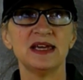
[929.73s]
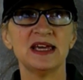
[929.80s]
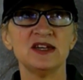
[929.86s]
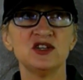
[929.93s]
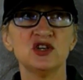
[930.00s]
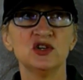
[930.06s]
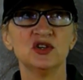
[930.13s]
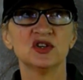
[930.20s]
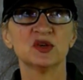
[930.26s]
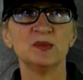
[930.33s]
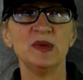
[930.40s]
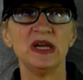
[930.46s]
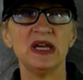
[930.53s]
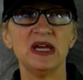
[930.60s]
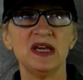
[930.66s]
it took
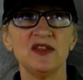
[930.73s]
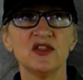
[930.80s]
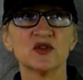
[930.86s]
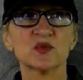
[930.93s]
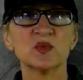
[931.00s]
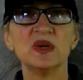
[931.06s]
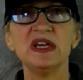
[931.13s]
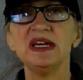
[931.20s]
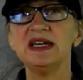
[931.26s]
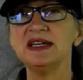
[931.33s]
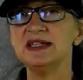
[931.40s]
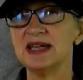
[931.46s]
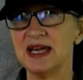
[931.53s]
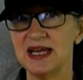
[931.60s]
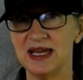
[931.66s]
me
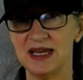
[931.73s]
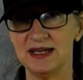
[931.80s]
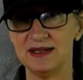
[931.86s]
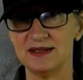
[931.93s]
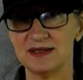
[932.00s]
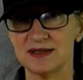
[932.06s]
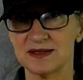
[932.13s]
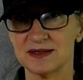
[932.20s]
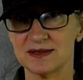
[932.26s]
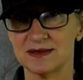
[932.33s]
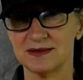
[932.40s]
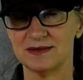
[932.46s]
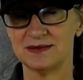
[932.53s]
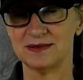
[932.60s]
3 days